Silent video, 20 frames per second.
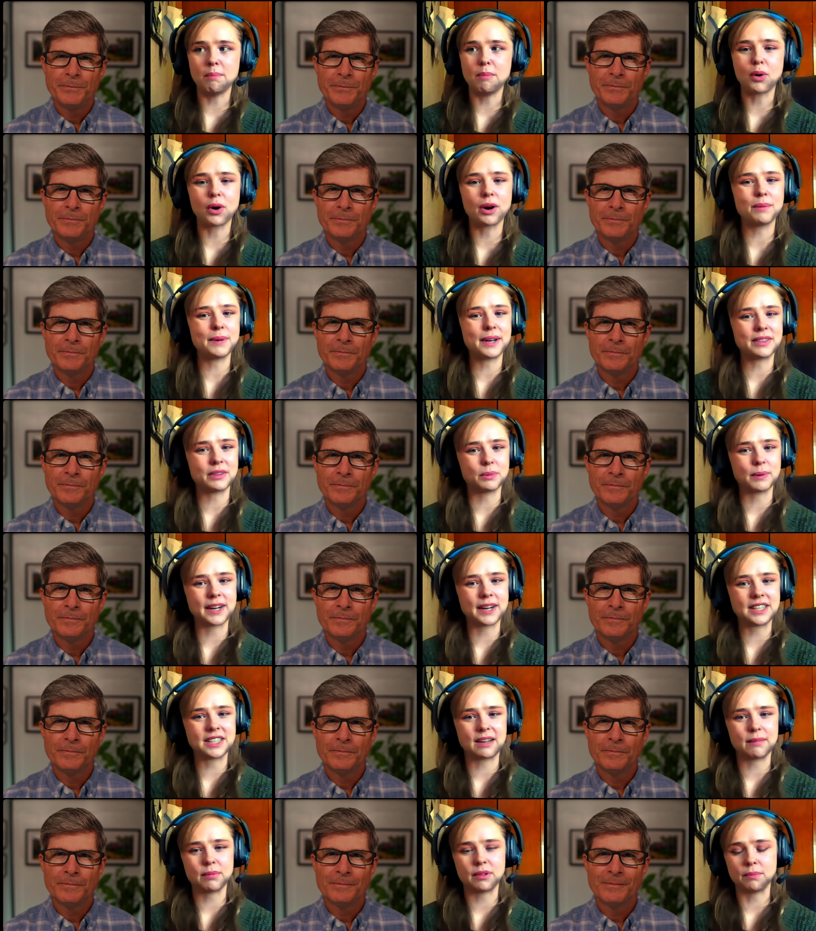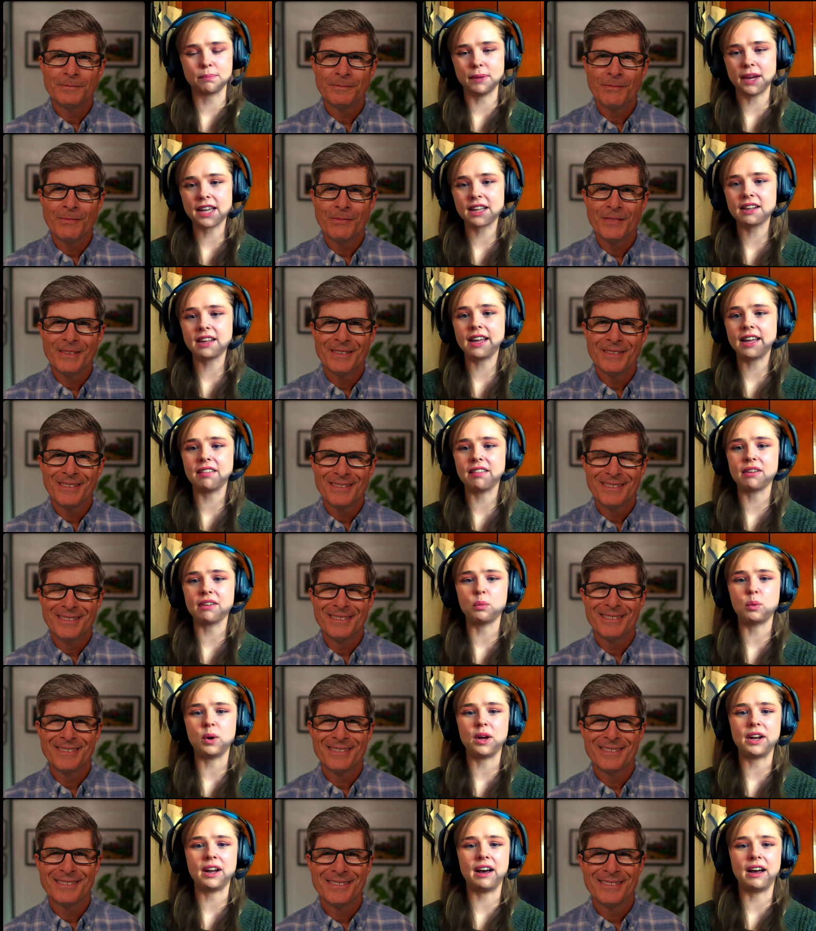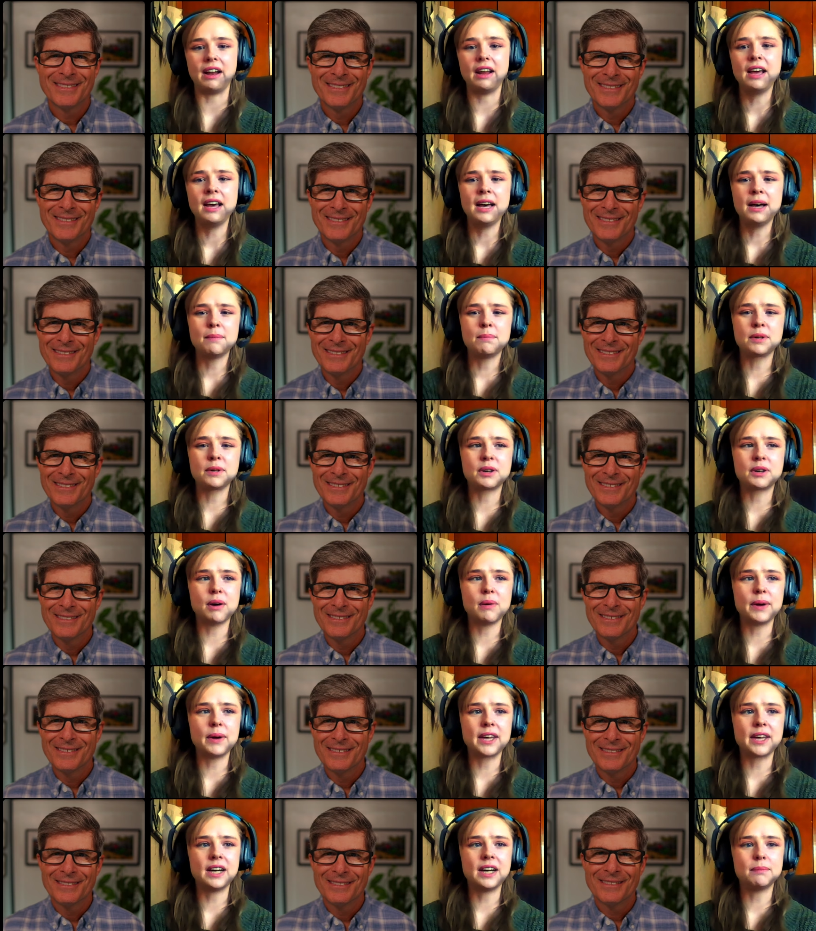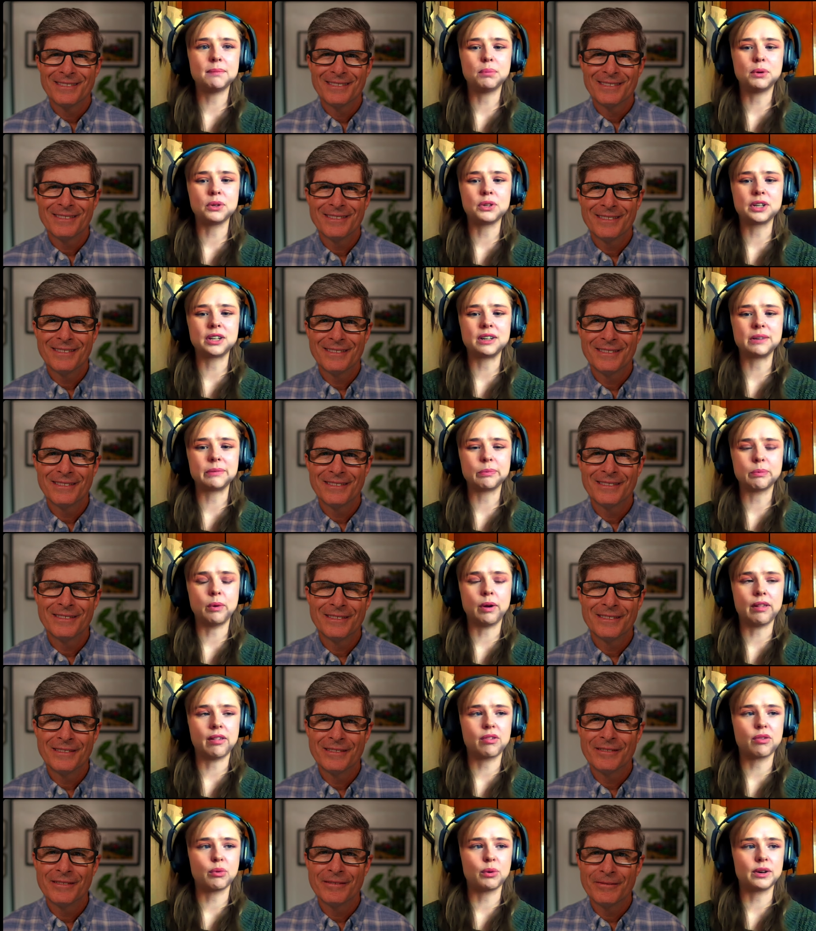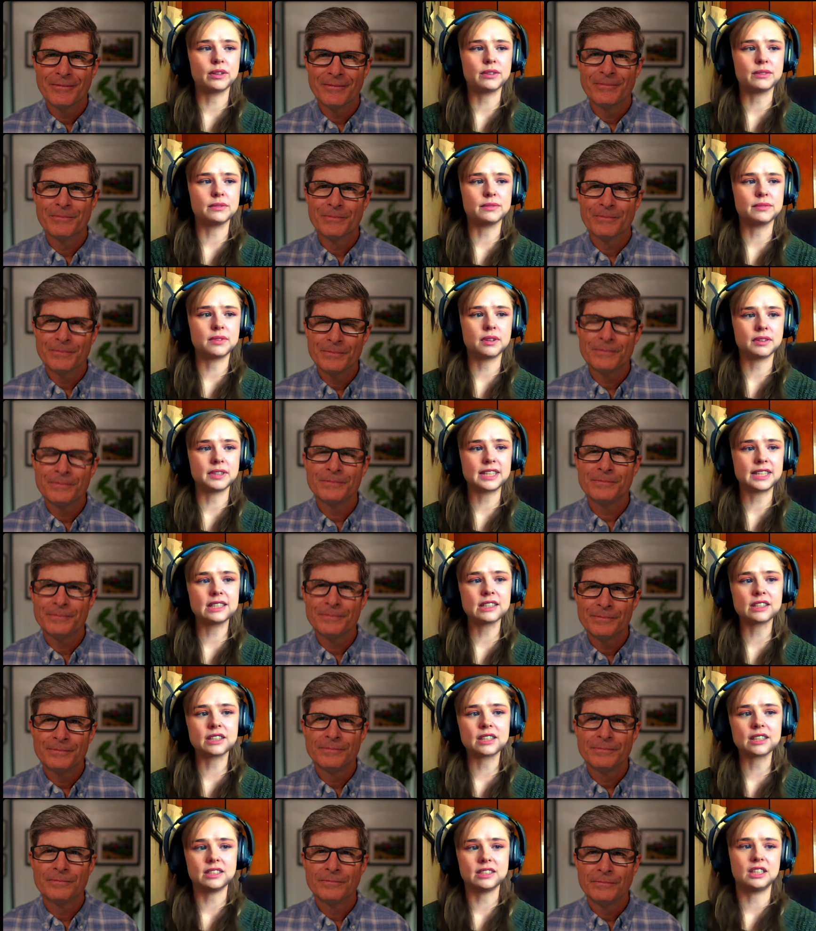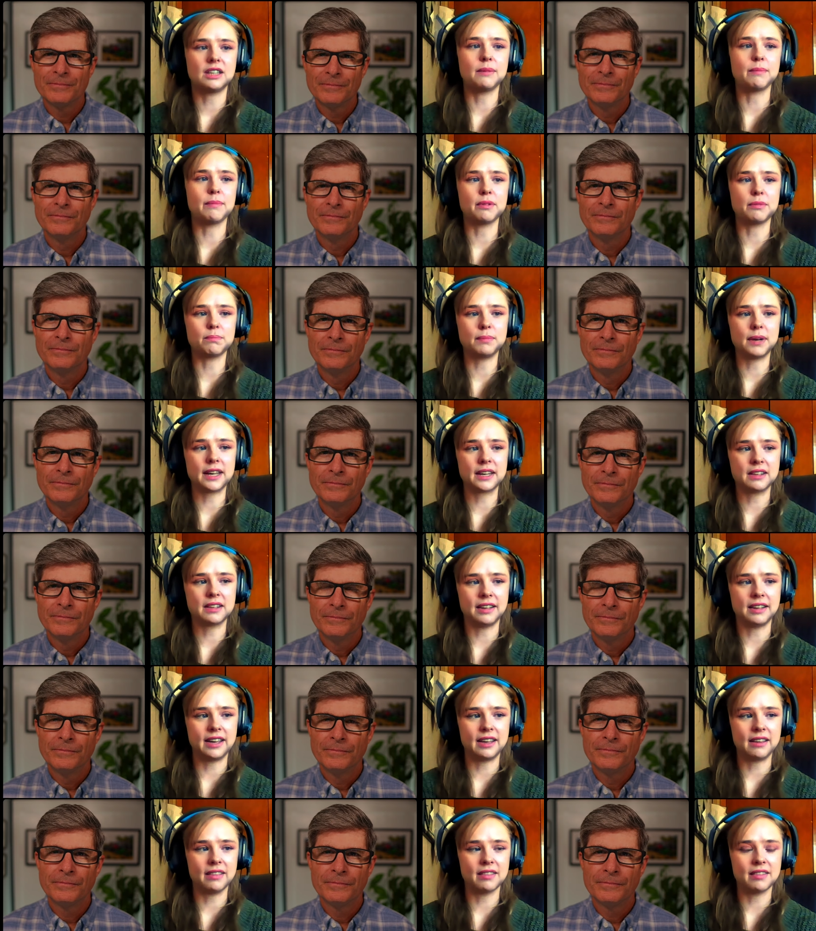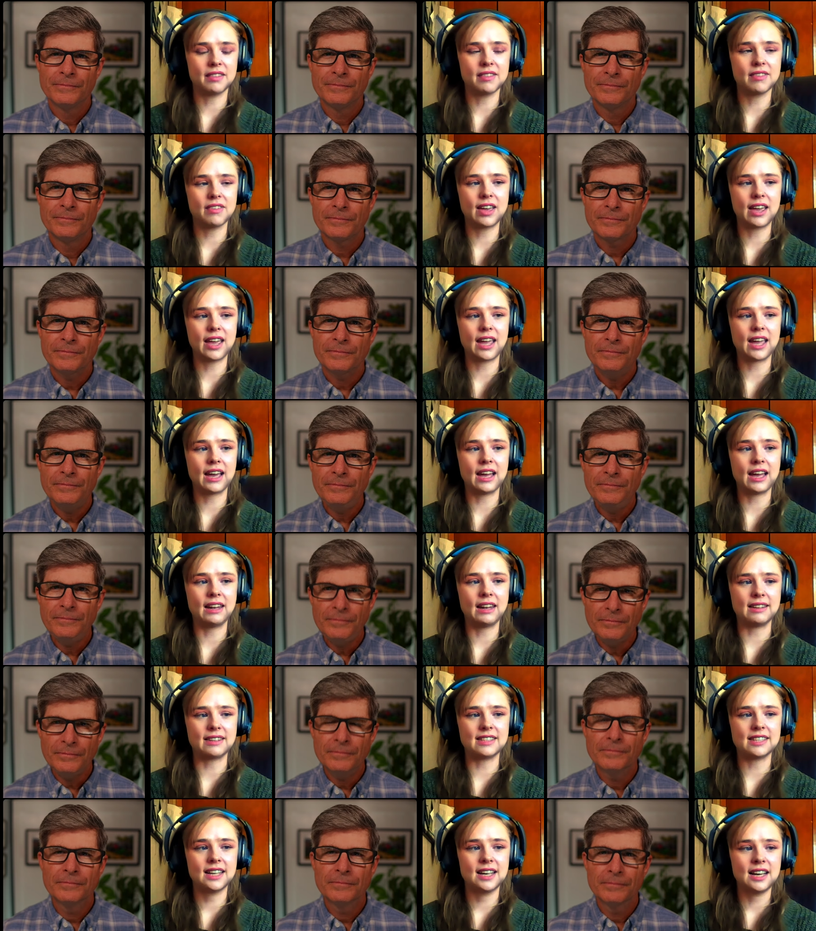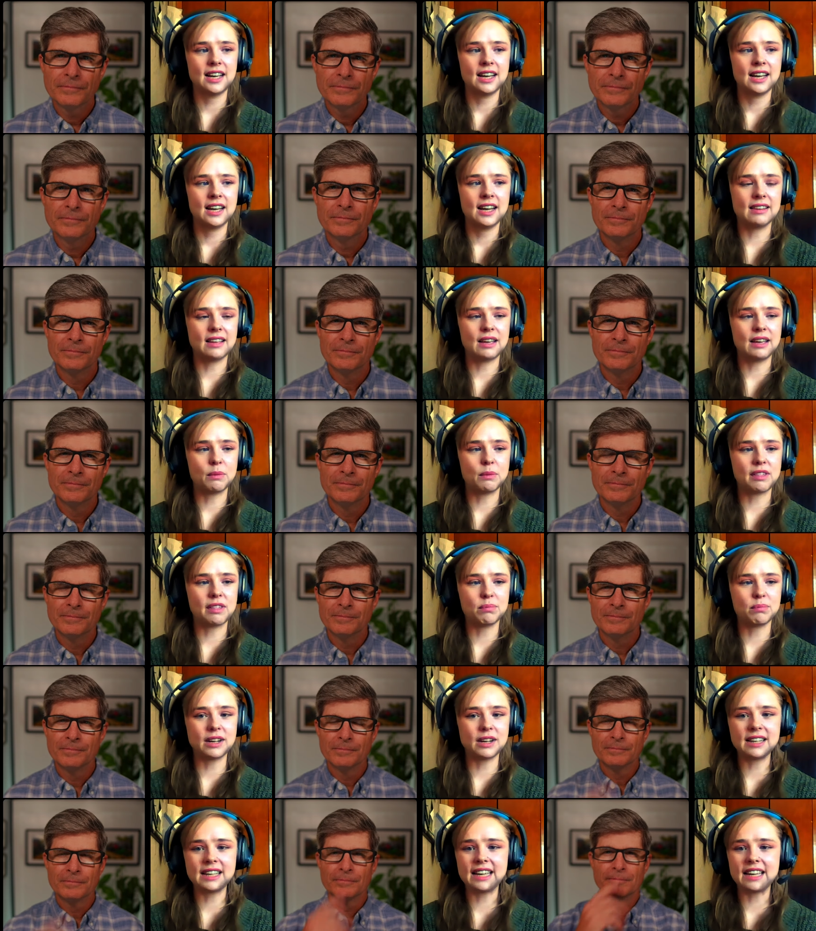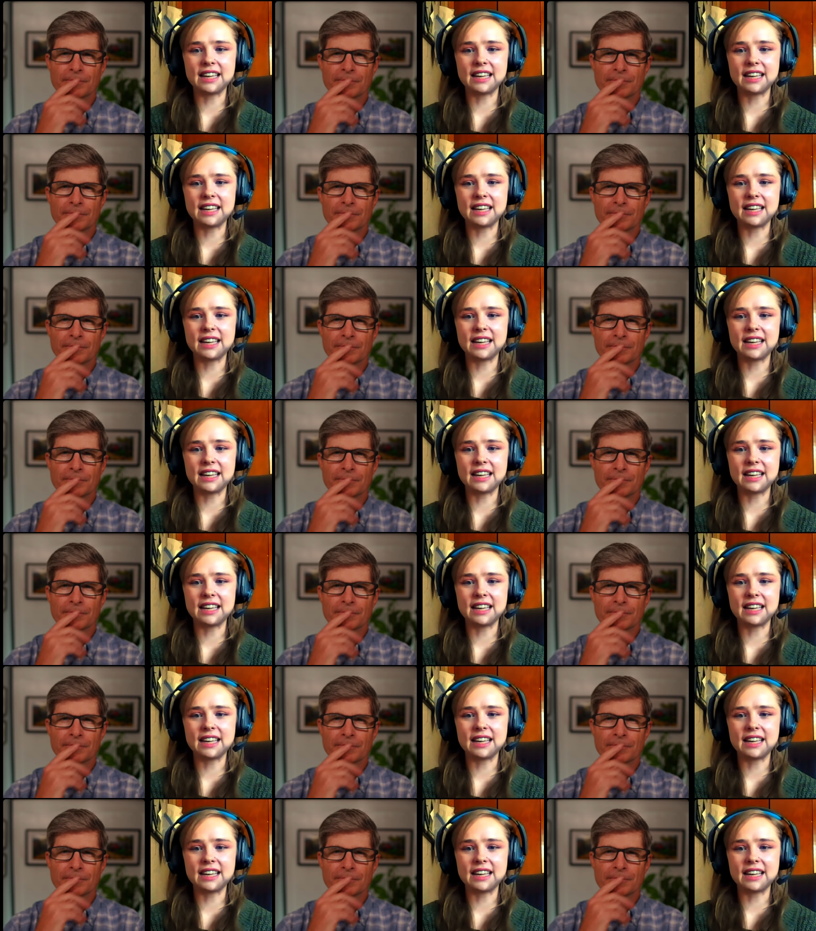Speaker 1: more about the right types of bike lanes and whatnot. But growing up, Boulder was sort of the leader in terms of bike lanes. And it was really